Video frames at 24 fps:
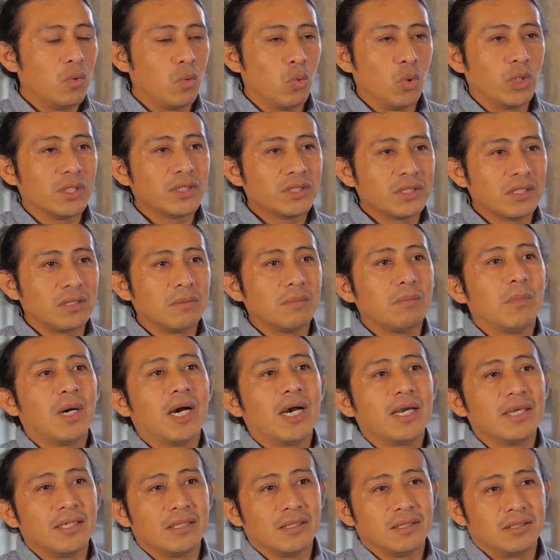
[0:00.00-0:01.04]
Western
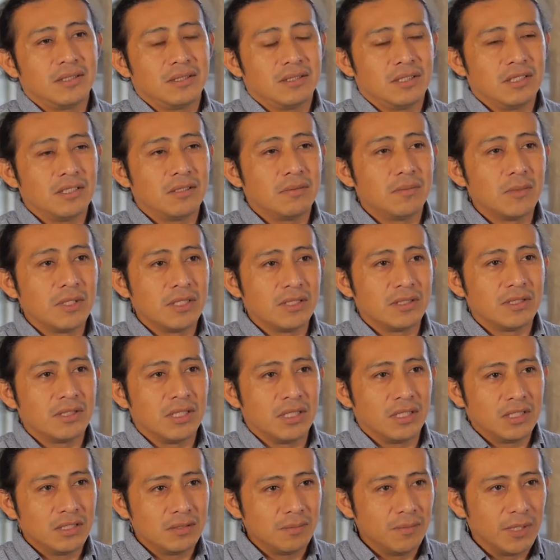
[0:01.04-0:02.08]
biased. It means
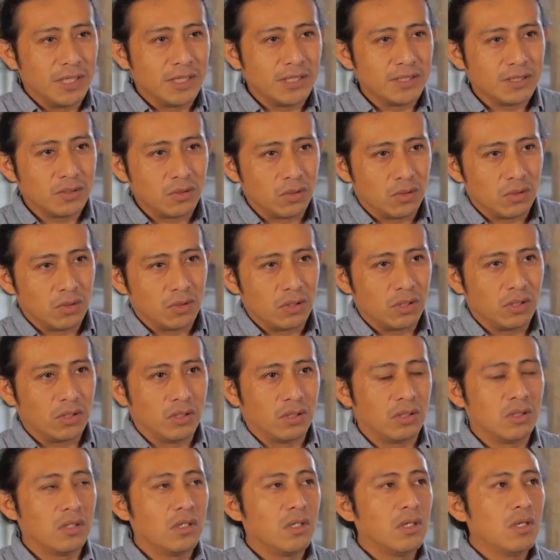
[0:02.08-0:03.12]
that it's based
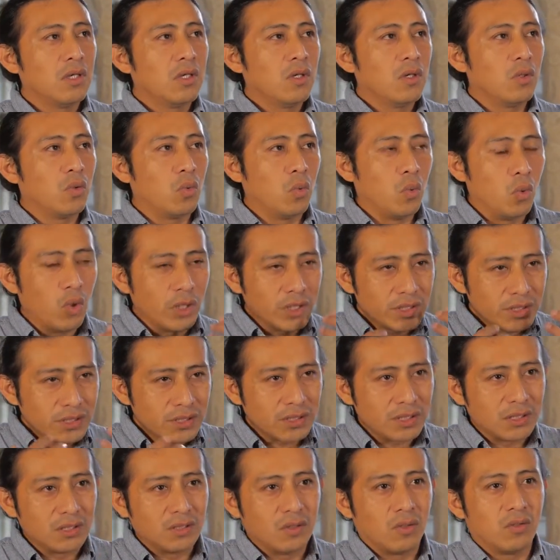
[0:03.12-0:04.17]
on
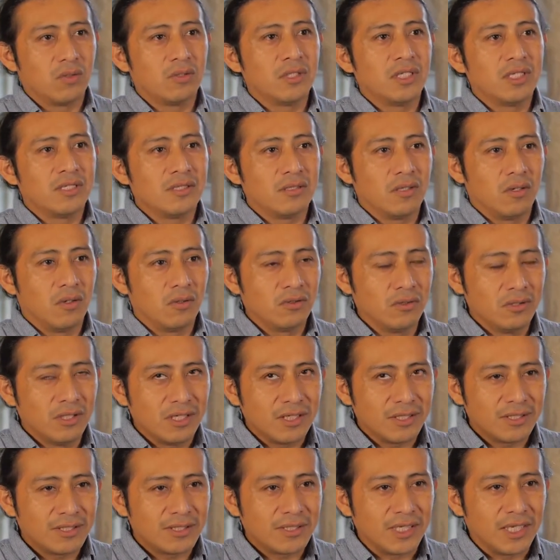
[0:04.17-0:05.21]
Western
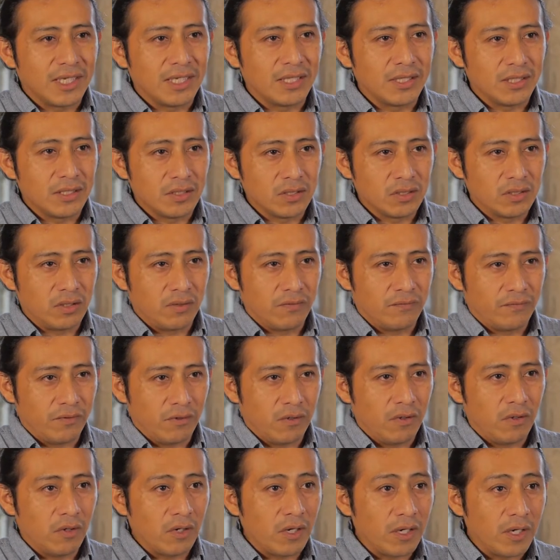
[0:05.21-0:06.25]
understandings of
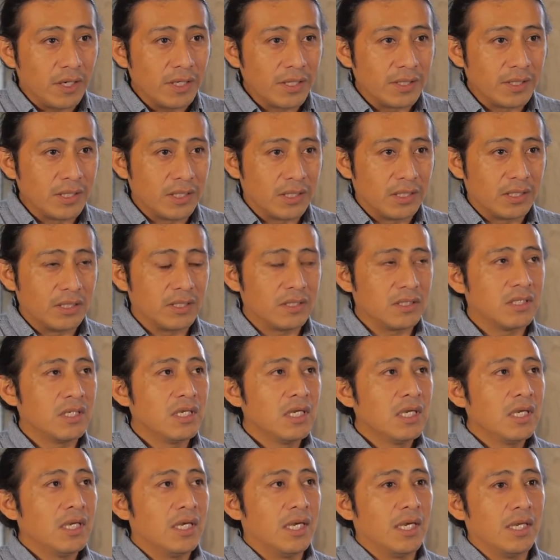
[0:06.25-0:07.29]
heritage
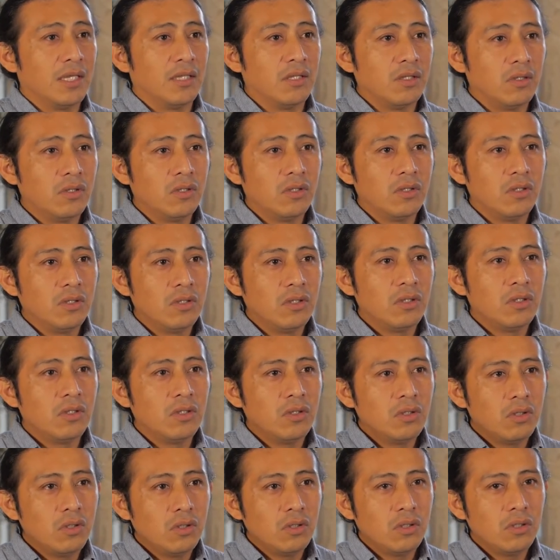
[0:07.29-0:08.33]
and
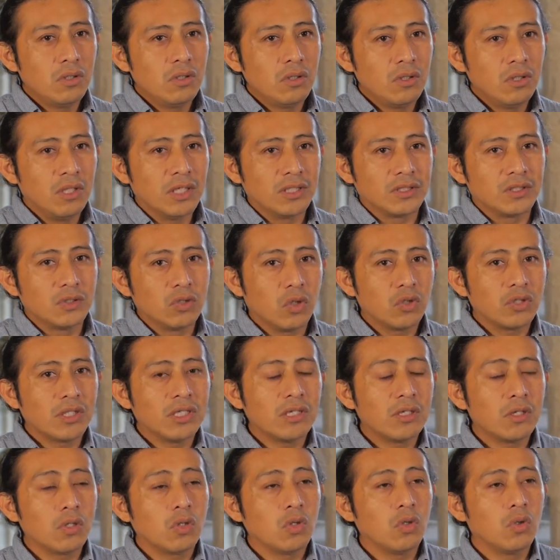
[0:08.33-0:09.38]
does not
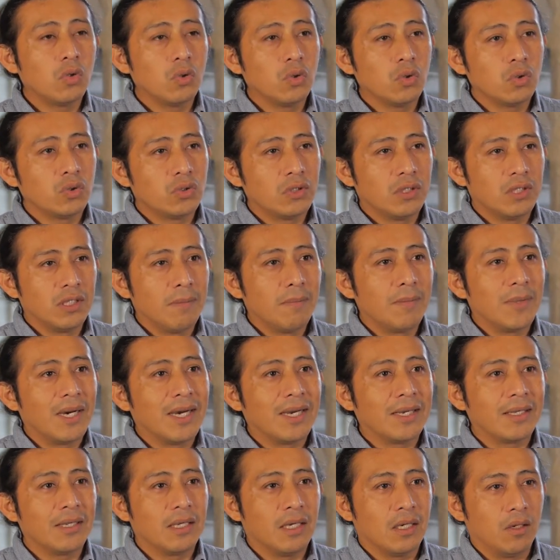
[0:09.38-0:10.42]
include the
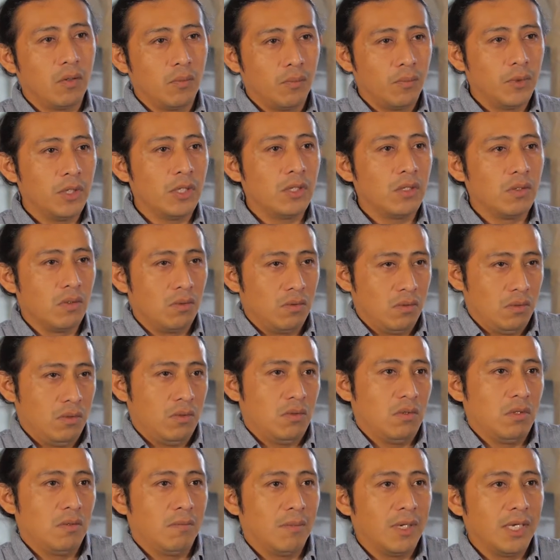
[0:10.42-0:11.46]
Maya opinion,
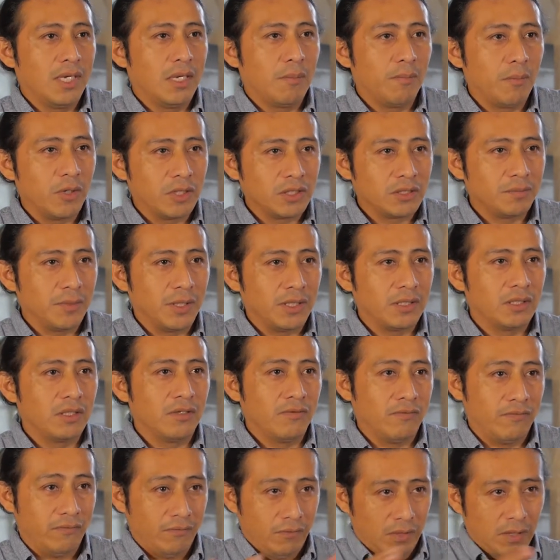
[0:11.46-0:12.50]
the Maya
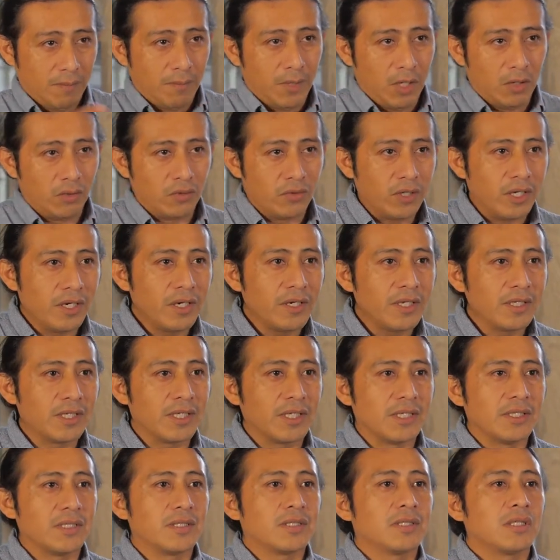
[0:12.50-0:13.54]
perspective about
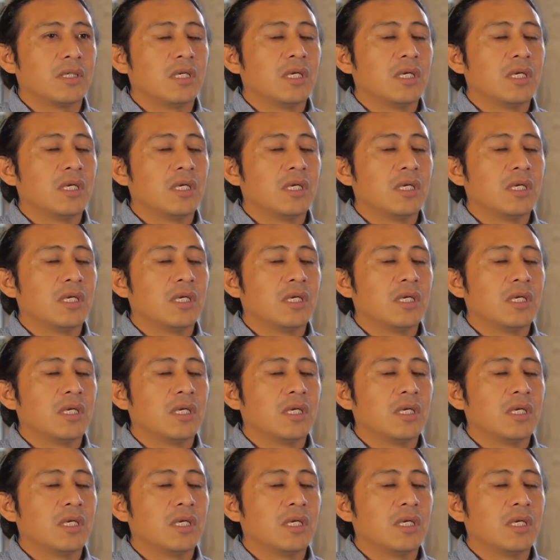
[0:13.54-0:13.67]
heritage.